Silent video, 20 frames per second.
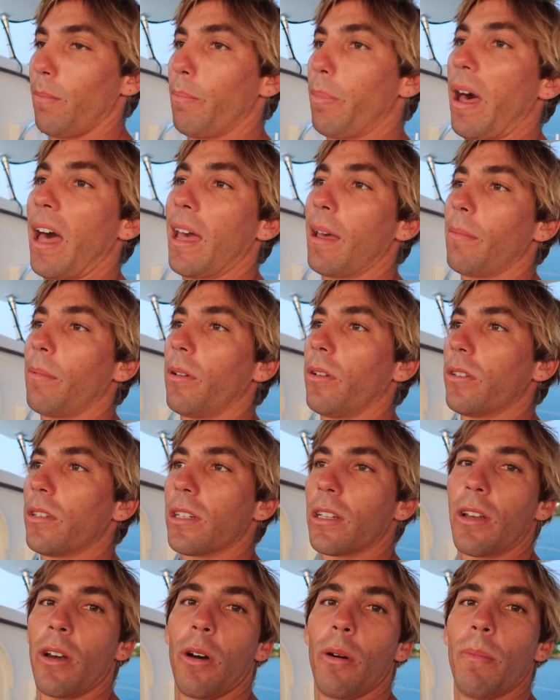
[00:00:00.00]
Bible
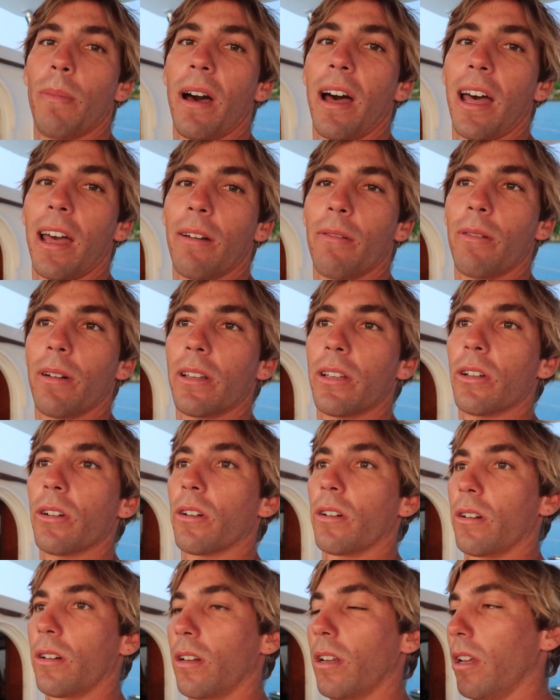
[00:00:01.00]
to go by when
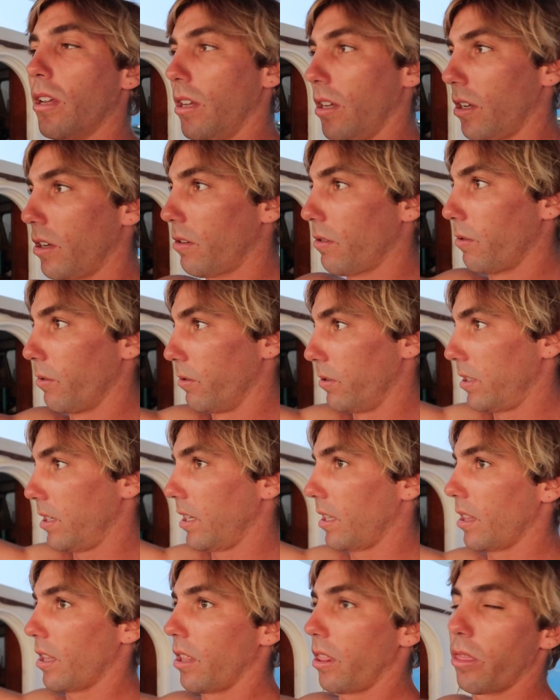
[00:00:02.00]
you're
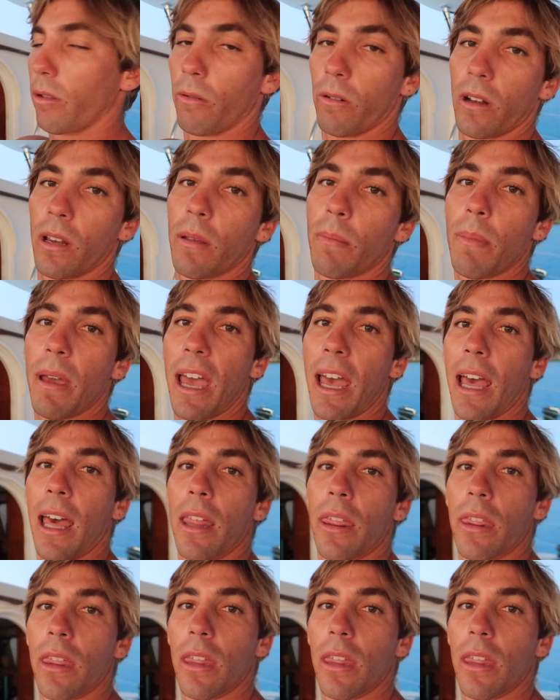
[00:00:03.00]
cruising the thorny path.